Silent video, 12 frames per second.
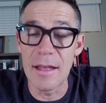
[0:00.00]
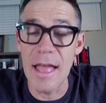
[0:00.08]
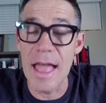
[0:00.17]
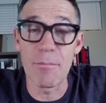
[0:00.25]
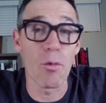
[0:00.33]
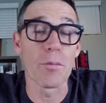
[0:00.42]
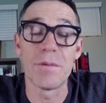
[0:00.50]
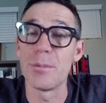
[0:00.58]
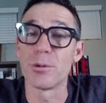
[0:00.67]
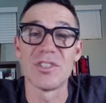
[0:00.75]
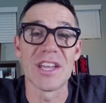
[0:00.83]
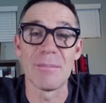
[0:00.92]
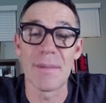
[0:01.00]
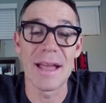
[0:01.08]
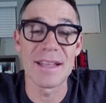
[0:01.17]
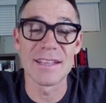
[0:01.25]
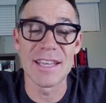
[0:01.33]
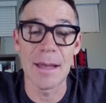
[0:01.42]
And more people are taken
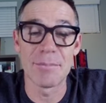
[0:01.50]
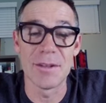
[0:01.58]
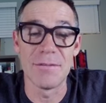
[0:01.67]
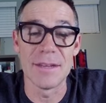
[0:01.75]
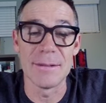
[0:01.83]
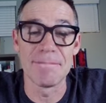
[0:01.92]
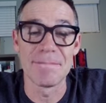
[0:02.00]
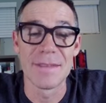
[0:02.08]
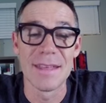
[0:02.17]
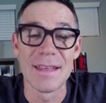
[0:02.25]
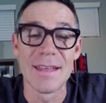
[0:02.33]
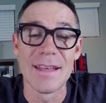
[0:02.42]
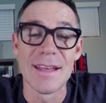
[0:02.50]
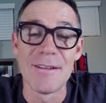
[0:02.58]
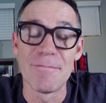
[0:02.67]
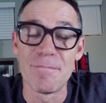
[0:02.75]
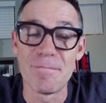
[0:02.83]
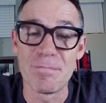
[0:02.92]
back into captivity.
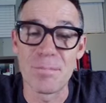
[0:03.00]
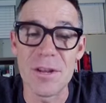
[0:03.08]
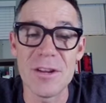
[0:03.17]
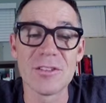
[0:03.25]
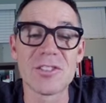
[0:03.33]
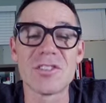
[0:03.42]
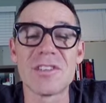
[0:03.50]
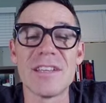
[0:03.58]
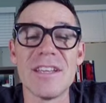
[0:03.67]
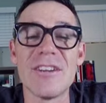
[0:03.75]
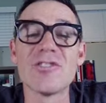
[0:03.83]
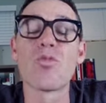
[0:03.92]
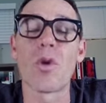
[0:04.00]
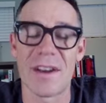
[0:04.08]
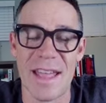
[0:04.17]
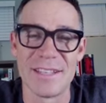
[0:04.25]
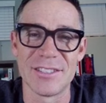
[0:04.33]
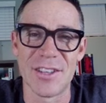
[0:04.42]
But here's where
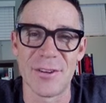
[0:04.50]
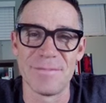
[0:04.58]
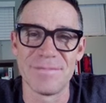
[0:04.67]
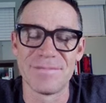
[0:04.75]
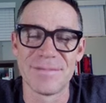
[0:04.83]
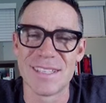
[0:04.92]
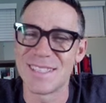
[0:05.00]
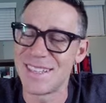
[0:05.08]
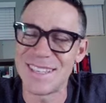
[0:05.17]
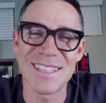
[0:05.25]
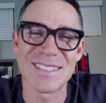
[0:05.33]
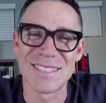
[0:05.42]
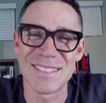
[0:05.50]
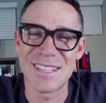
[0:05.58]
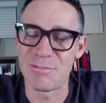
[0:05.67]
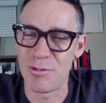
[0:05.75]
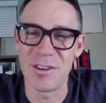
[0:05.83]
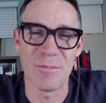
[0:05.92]
it ends, though. Because
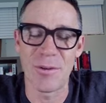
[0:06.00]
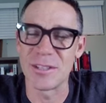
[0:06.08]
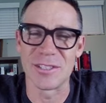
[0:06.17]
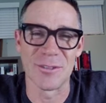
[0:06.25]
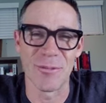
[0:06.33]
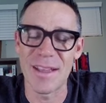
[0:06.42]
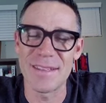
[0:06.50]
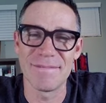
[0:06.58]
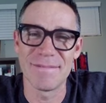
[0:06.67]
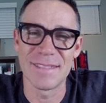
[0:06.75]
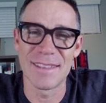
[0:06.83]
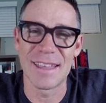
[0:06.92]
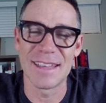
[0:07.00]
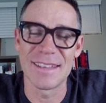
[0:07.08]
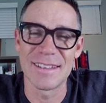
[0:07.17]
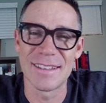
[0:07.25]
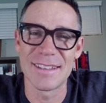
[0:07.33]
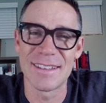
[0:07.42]
that's pretty depressing, right? Like,
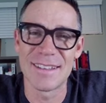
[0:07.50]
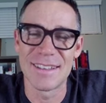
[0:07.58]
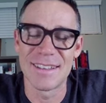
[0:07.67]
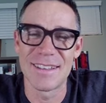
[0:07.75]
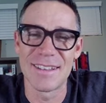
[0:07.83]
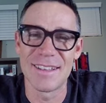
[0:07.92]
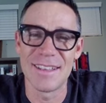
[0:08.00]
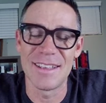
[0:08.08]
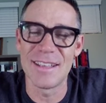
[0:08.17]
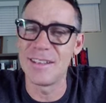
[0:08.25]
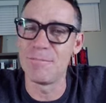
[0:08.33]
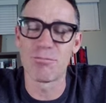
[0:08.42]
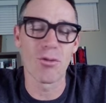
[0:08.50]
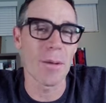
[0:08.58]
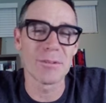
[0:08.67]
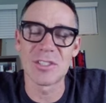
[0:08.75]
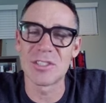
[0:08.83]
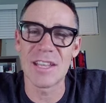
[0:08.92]
he
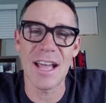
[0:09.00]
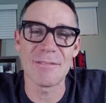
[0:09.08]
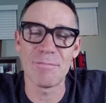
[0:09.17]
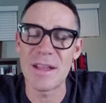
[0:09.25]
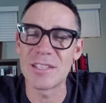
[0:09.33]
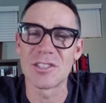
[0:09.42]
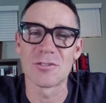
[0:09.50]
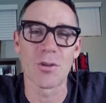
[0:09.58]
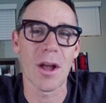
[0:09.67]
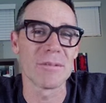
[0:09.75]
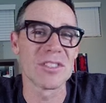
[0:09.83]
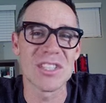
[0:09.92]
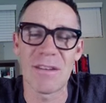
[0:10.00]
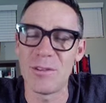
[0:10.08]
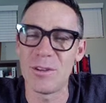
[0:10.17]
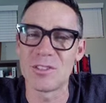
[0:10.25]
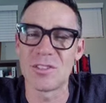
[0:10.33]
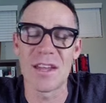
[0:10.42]
promises, God makes his promise
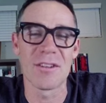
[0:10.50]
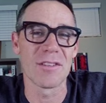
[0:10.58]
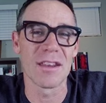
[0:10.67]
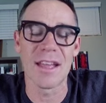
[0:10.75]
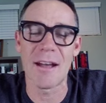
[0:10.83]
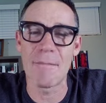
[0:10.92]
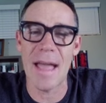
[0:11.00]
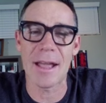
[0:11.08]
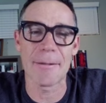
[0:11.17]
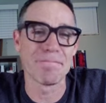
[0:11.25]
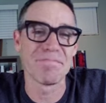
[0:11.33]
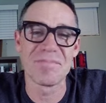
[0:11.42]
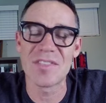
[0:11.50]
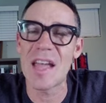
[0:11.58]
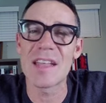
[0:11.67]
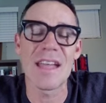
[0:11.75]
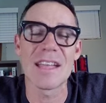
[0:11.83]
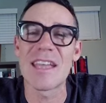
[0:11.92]
70 years later, they can come back.
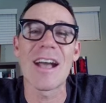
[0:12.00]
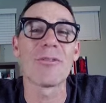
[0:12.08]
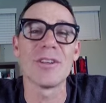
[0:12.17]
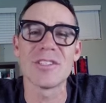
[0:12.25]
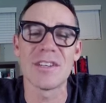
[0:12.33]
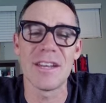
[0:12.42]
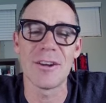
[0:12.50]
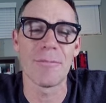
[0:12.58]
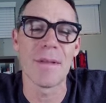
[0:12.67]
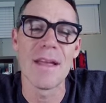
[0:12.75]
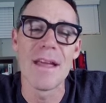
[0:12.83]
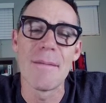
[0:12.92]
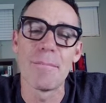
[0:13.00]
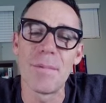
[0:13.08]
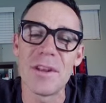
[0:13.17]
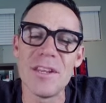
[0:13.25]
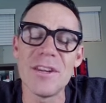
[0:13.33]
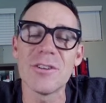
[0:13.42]
That account is in here.
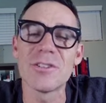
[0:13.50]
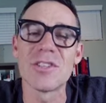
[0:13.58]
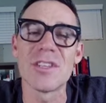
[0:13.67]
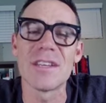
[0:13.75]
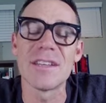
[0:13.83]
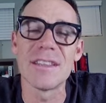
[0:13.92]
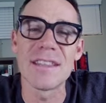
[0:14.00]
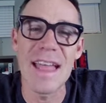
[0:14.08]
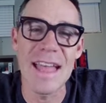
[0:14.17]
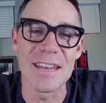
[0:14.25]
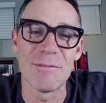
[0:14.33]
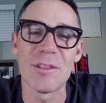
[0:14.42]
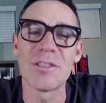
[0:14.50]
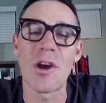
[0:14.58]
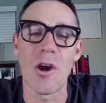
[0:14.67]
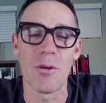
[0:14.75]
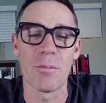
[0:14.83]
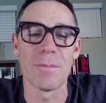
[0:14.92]
But here's the end of it, the
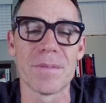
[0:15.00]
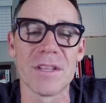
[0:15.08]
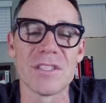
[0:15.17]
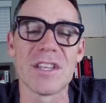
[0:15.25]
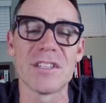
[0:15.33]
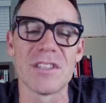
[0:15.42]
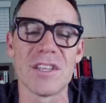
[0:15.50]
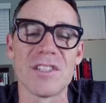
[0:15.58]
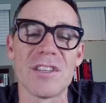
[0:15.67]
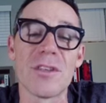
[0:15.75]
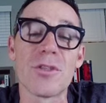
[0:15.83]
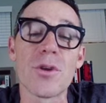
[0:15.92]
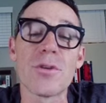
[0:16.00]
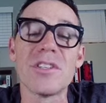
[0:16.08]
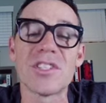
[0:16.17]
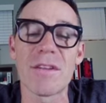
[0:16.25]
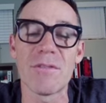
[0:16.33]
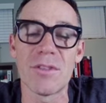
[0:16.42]
hope. It says this: in the
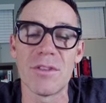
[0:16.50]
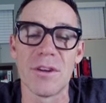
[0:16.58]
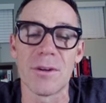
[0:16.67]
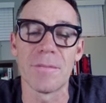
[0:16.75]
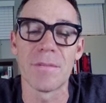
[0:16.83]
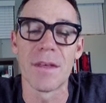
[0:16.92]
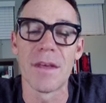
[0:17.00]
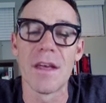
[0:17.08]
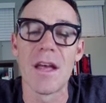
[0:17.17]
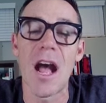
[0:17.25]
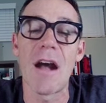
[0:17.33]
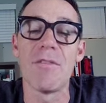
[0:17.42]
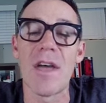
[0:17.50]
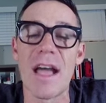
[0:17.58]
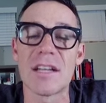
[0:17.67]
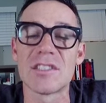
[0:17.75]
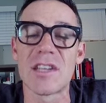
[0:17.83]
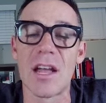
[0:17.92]
37th year of the
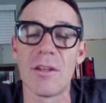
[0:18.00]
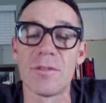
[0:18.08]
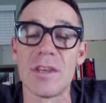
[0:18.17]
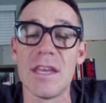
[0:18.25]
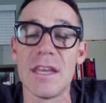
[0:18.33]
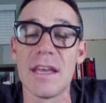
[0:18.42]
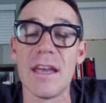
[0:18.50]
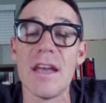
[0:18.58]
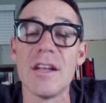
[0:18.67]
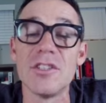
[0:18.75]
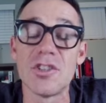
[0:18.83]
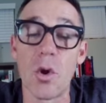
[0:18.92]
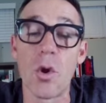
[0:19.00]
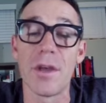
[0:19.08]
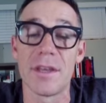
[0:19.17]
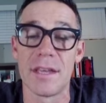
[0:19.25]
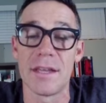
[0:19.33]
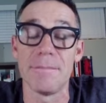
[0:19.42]
exile of King
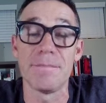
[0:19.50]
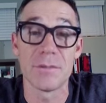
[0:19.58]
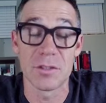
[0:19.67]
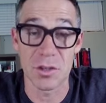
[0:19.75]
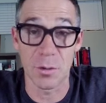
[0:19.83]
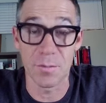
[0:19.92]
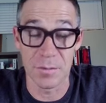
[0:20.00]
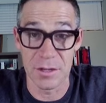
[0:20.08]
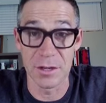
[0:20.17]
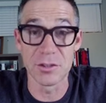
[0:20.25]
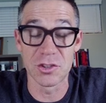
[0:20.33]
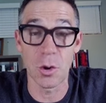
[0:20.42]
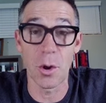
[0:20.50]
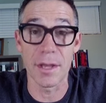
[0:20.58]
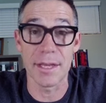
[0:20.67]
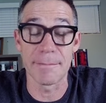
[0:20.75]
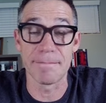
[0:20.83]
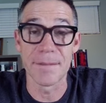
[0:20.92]
Jehoiakim, so here's
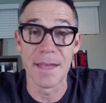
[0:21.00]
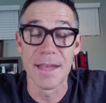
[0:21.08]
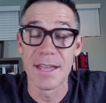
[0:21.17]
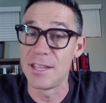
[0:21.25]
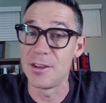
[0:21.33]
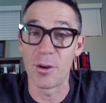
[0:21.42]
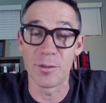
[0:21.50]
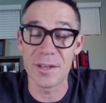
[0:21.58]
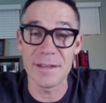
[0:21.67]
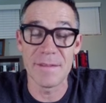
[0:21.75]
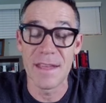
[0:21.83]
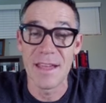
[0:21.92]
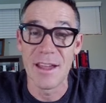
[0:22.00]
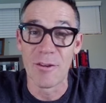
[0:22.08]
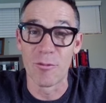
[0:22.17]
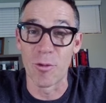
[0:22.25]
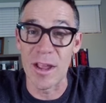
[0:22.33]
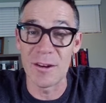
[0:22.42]
Jehoiakim. He'd only
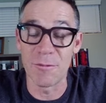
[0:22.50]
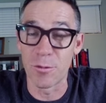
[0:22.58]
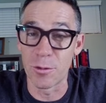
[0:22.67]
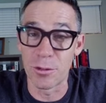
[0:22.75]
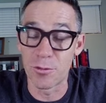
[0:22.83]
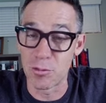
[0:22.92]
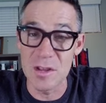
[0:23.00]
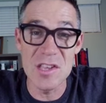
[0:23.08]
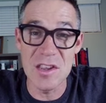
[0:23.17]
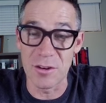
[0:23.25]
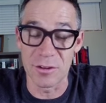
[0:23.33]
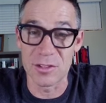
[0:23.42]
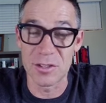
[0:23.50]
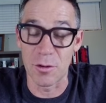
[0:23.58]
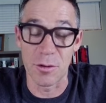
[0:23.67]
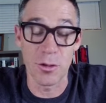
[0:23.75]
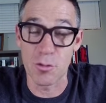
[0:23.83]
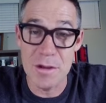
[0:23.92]
reigned for 3 years
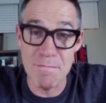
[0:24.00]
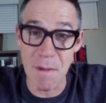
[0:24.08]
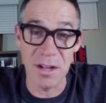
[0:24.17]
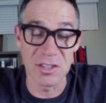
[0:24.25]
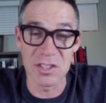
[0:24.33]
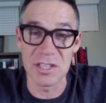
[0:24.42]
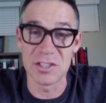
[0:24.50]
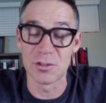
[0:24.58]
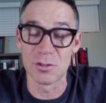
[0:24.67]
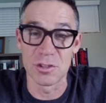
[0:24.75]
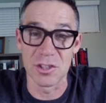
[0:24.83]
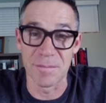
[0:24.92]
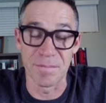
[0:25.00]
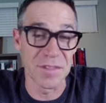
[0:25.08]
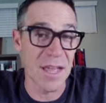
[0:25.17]
or 3 months in Jerusalem.